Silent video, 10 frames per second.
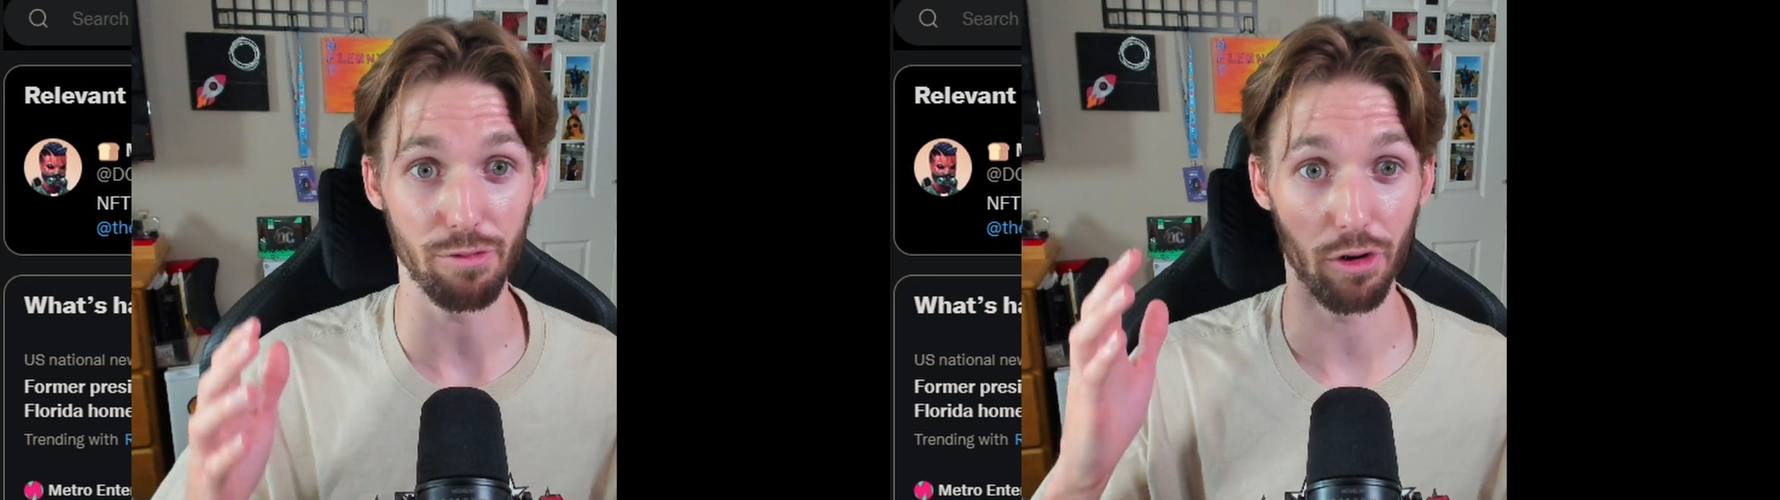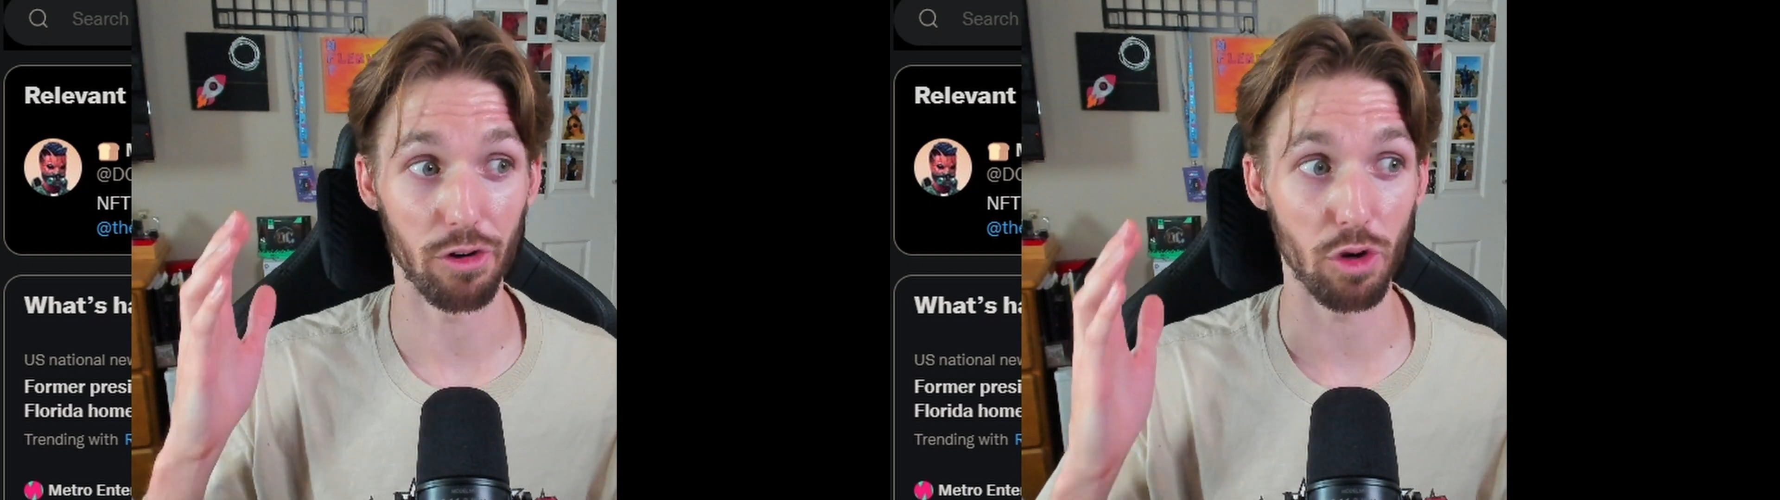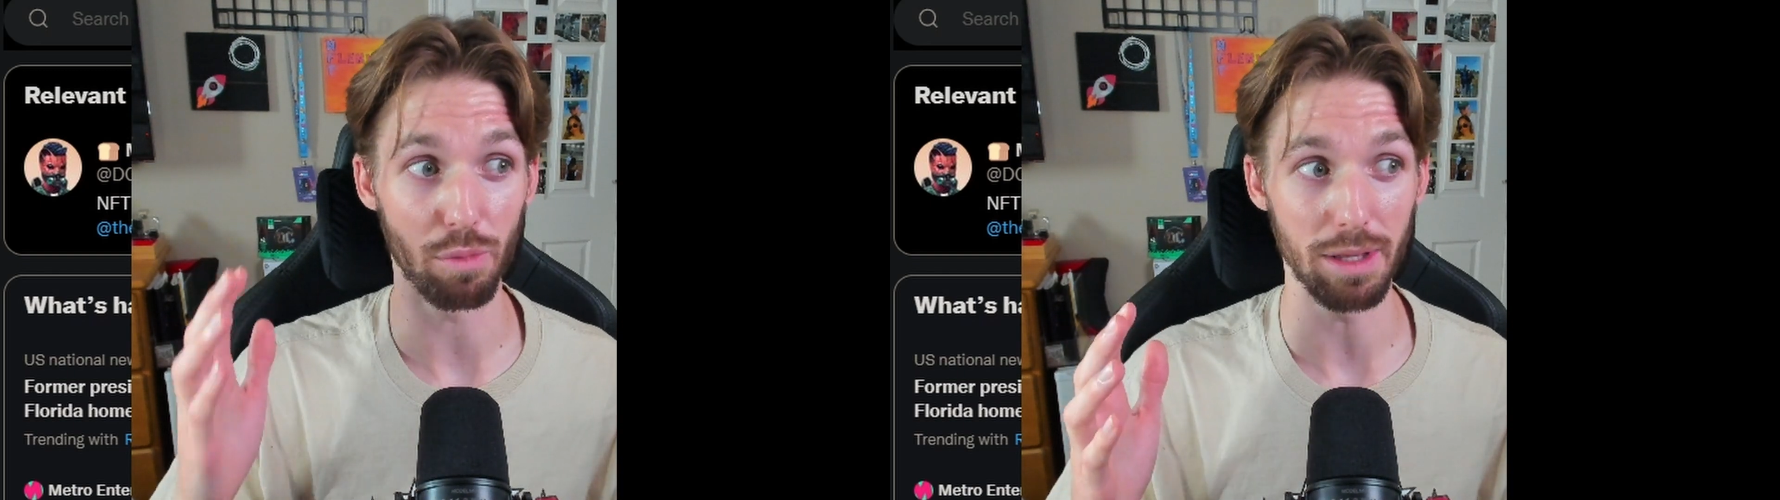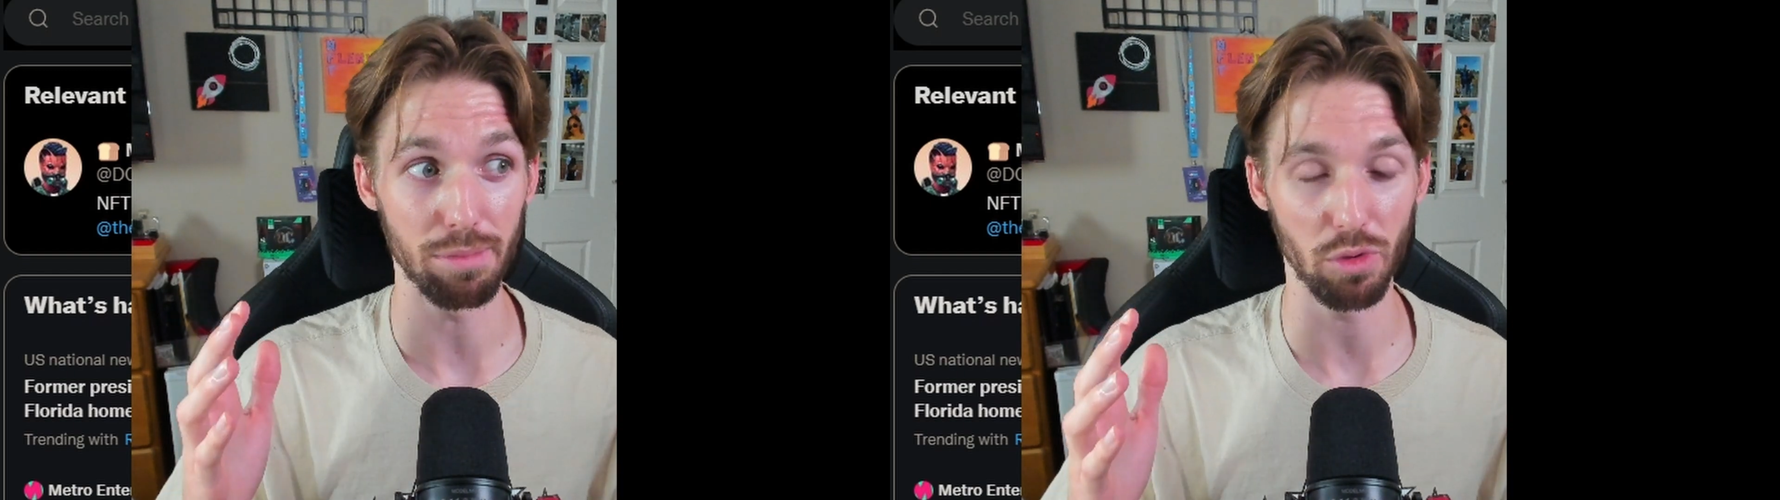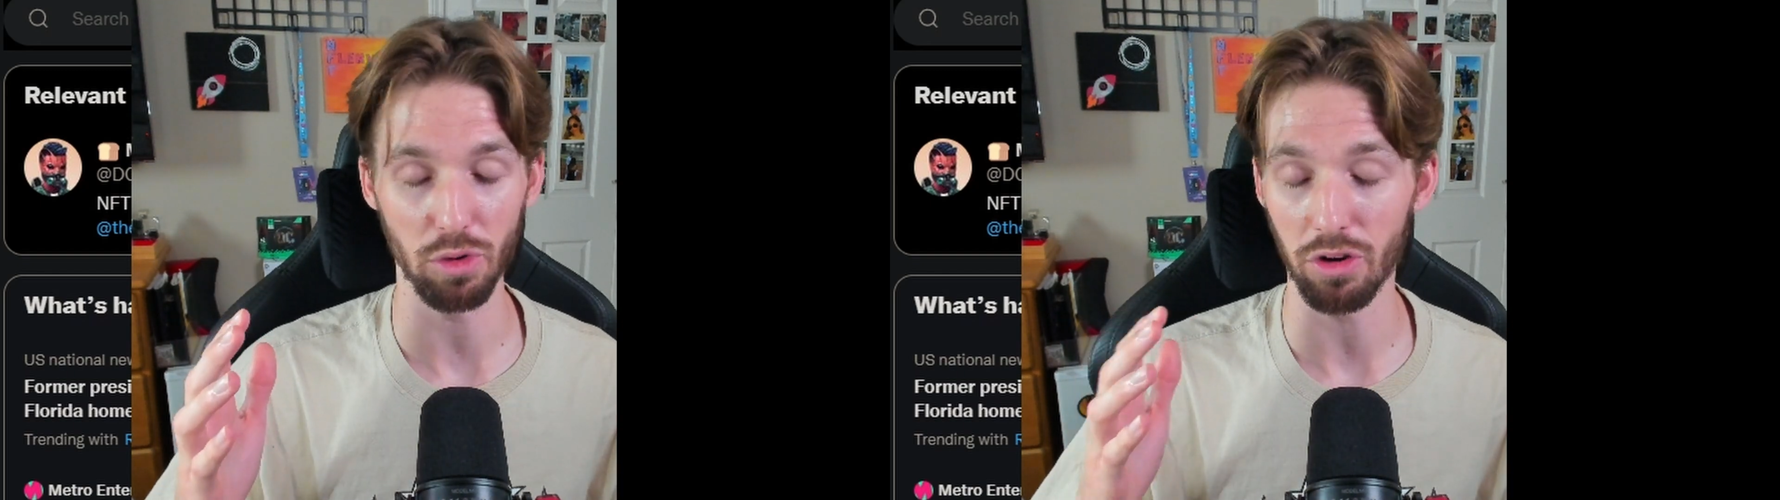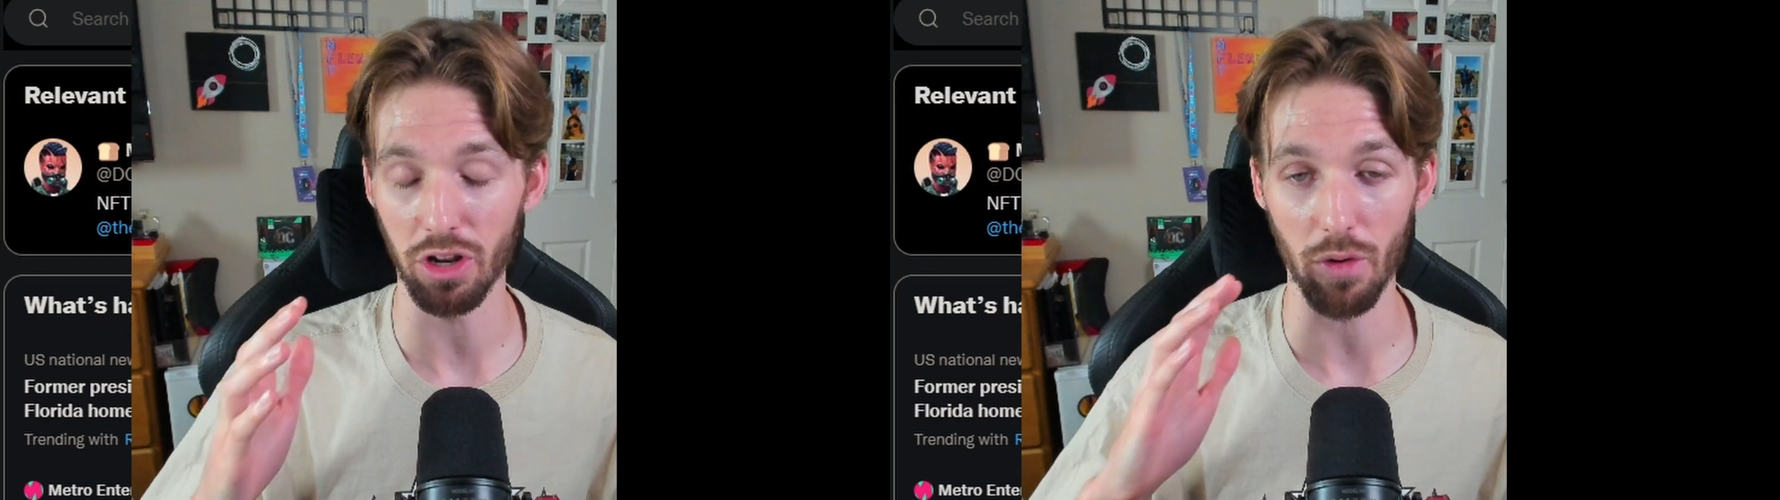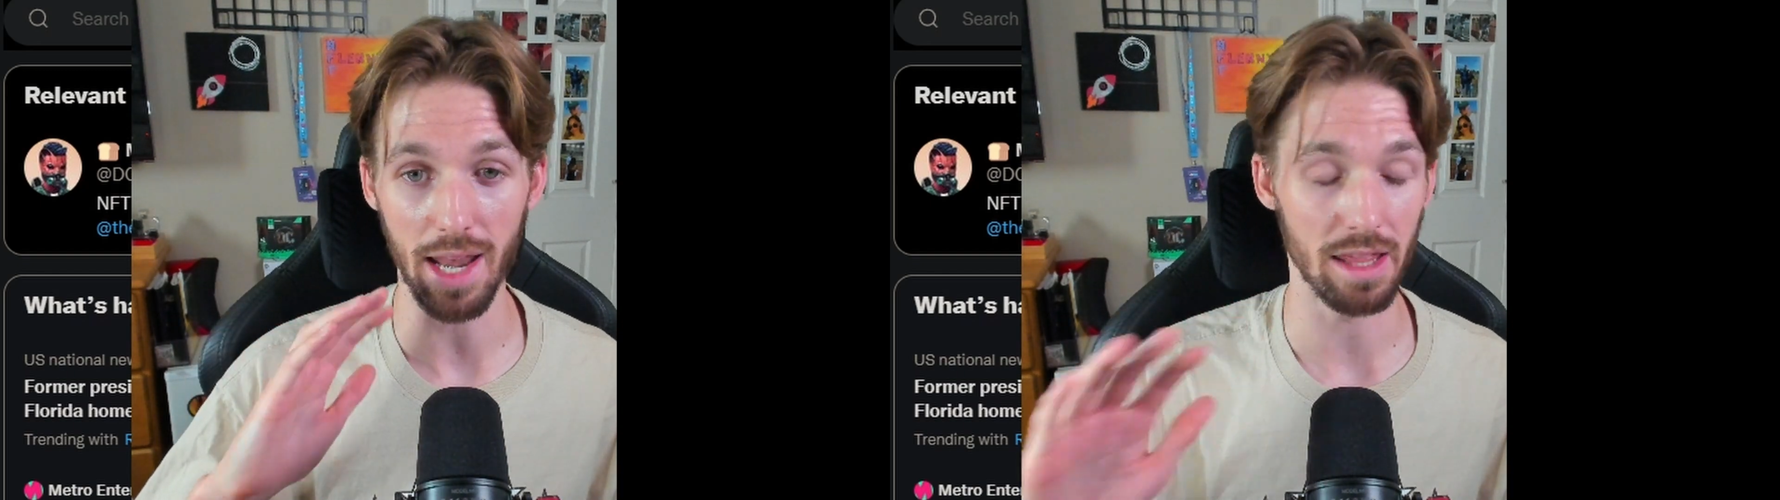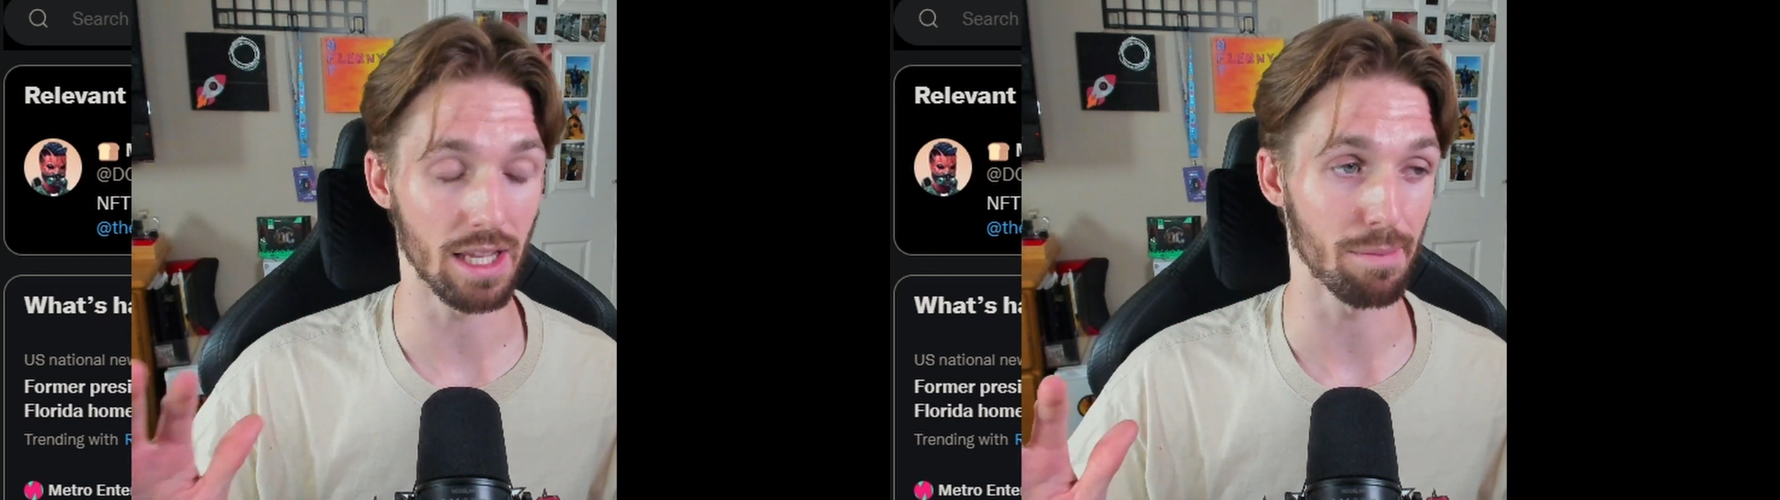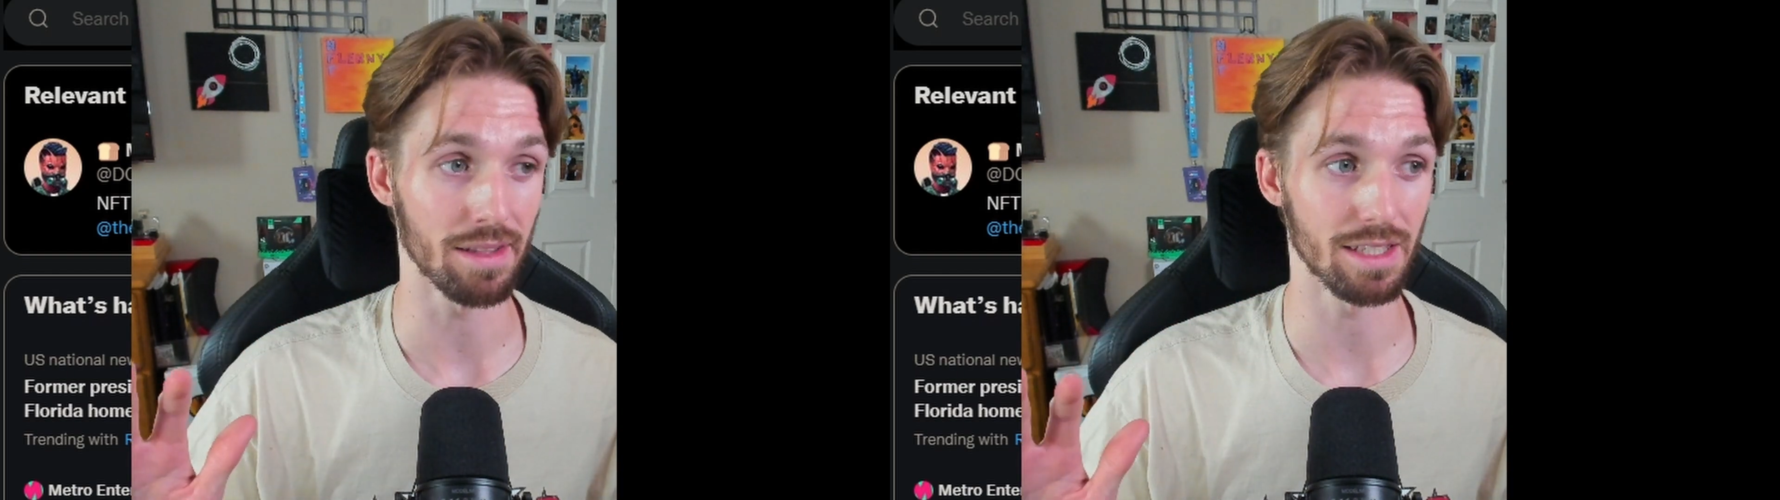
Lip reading: for new people who don't know anything about the